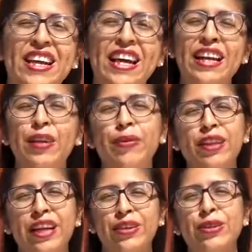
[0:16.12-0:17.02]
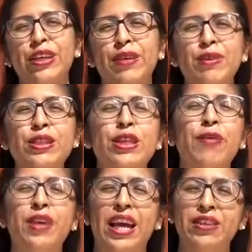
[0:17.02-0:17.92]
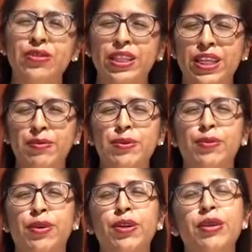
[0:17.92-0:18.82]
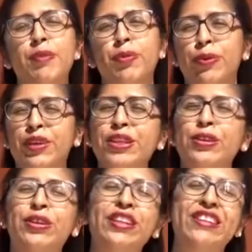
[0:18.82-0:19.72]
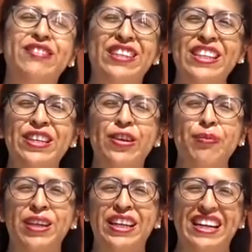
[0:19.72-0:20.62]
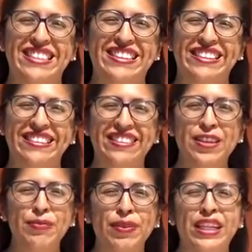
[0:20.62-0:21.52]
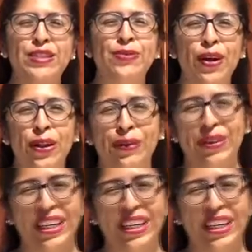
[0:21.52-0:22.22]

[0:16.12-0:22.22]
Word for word: And I would like to give you some extra tips for improving your reading comprehension. Please follow